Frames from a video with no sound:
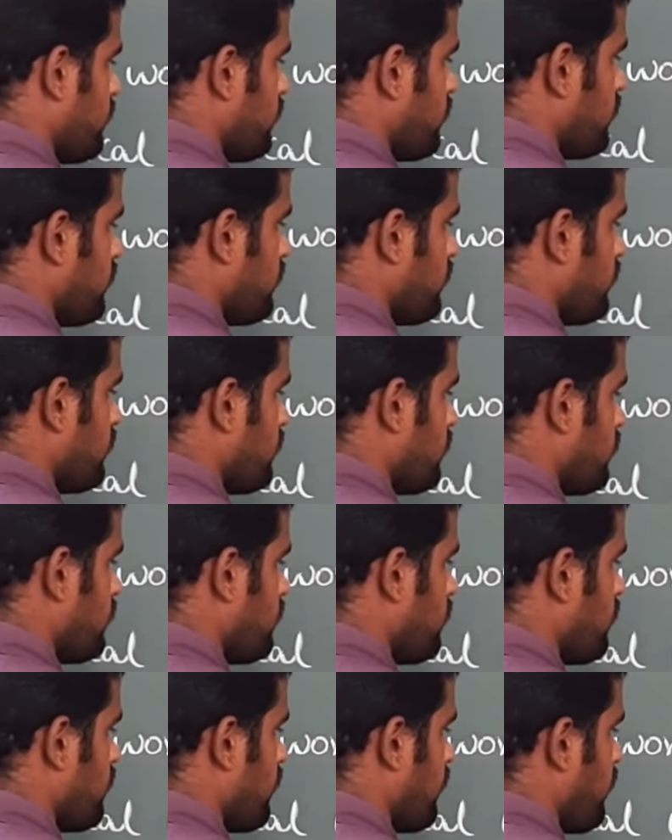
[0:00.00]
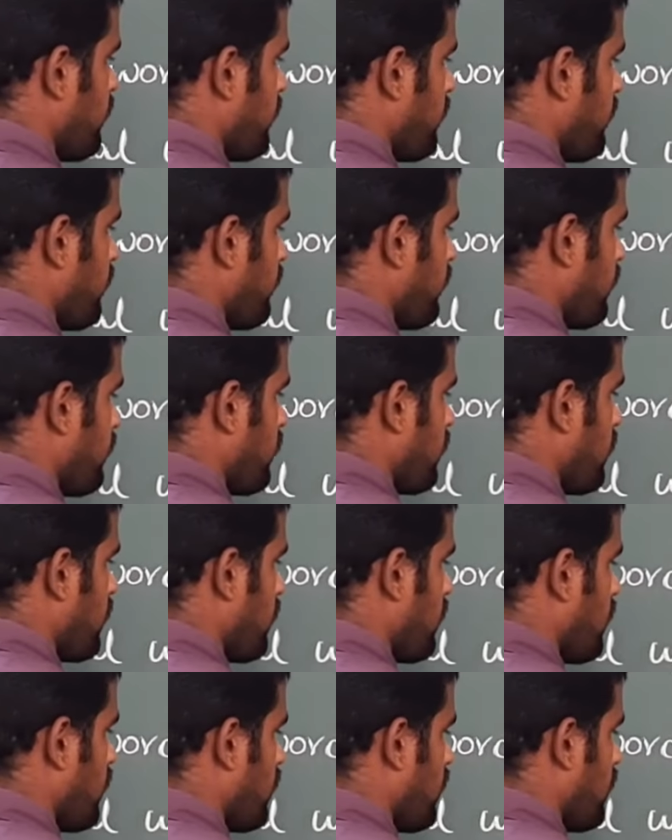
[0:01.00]

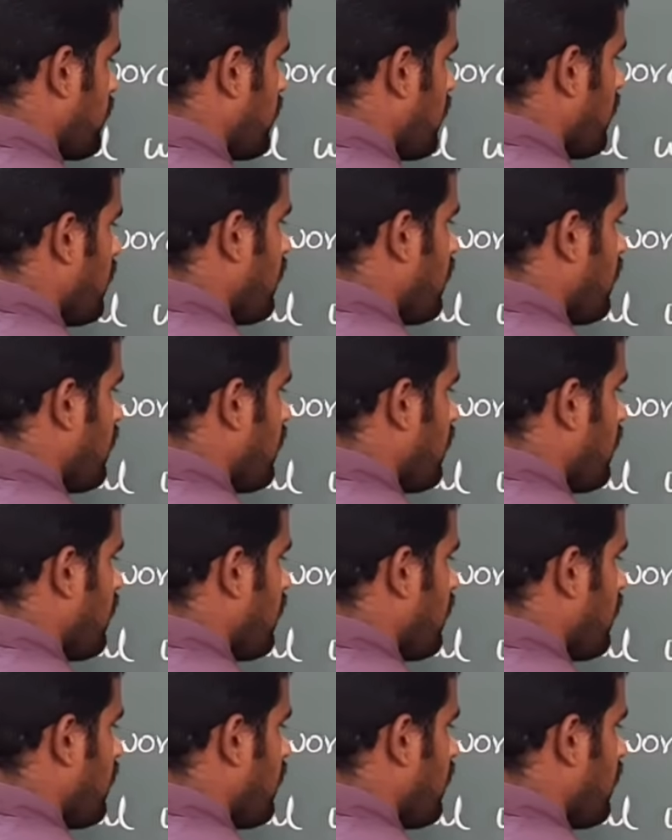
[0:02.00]
[no speech]